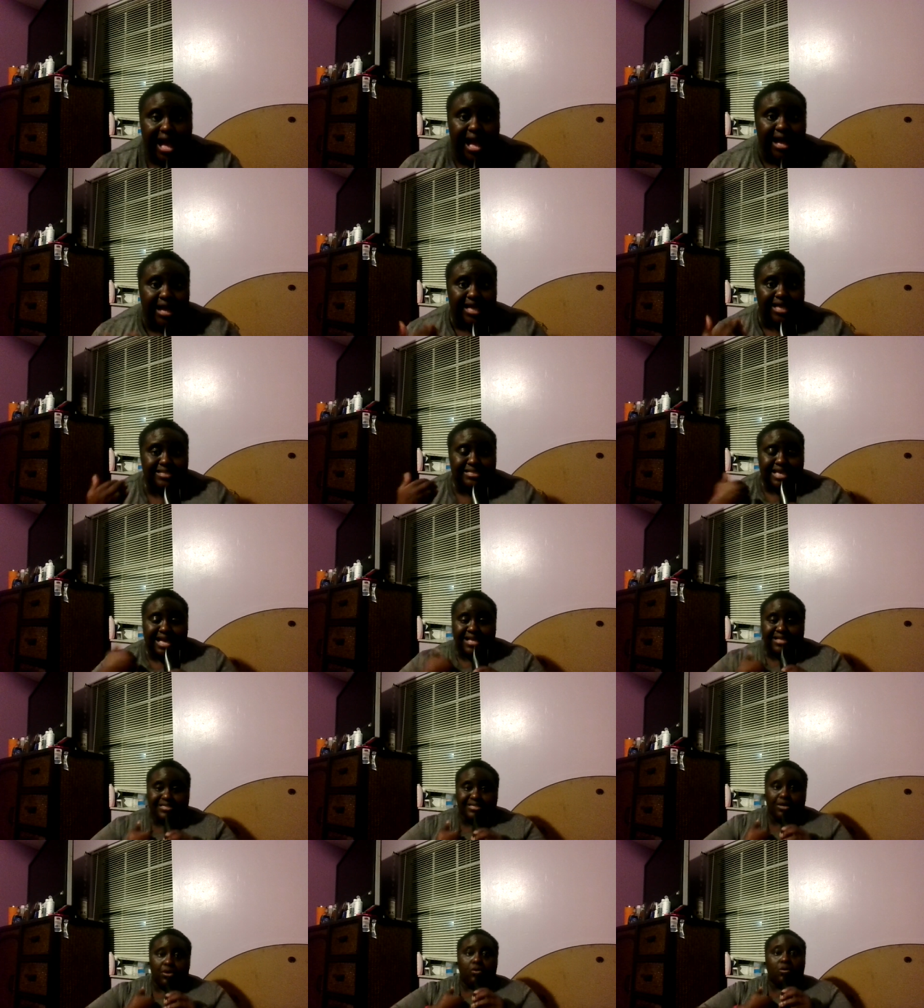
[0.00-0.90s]
because I, I
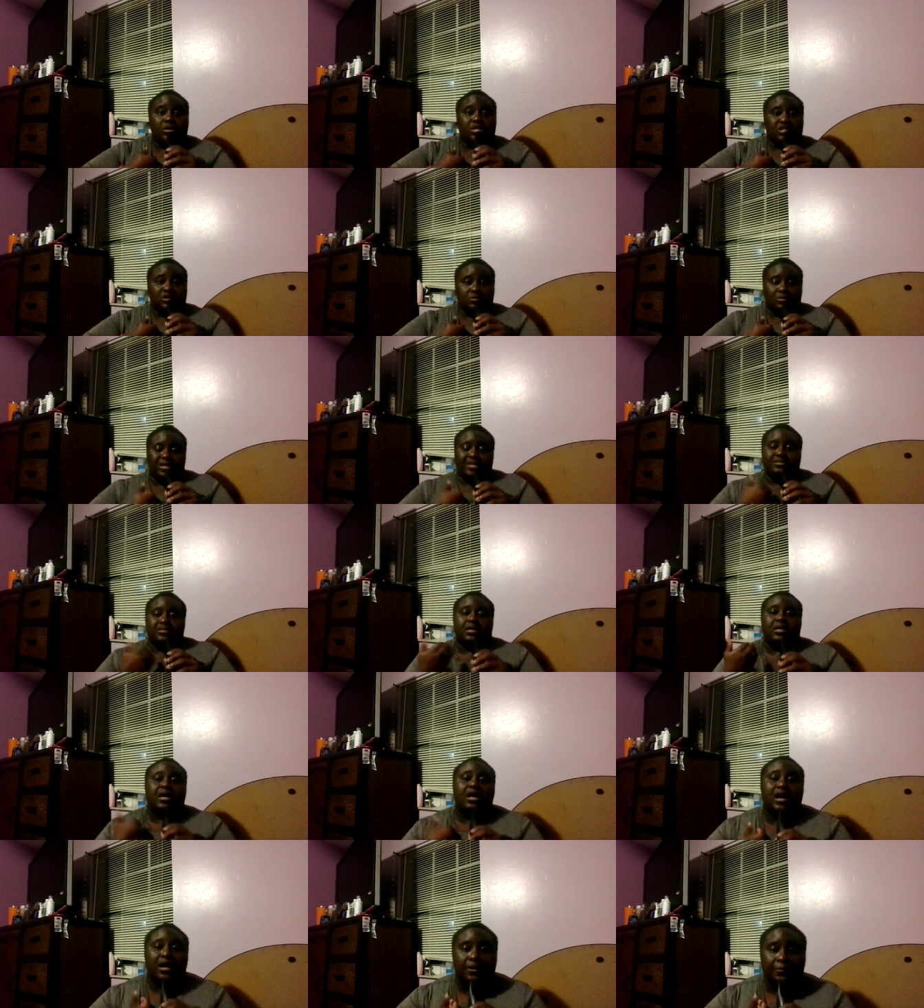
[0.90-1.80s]
said, Holy Spirit, I said,
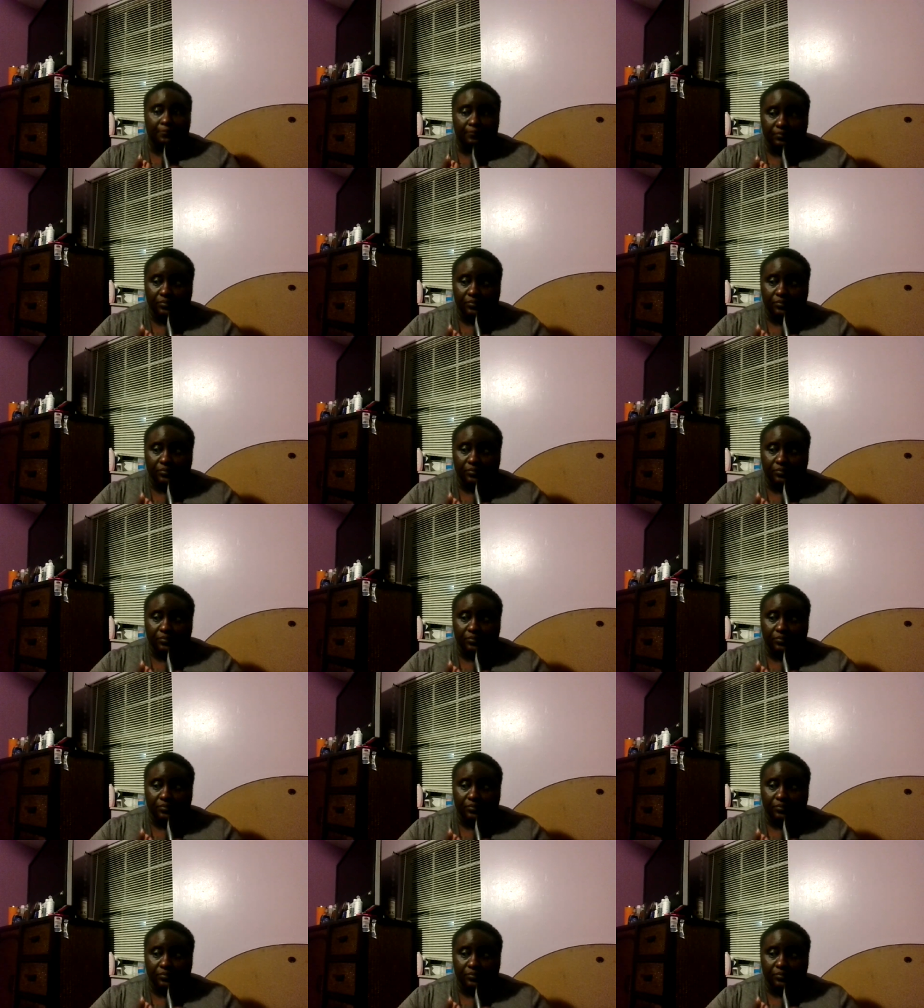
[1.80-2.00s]
God,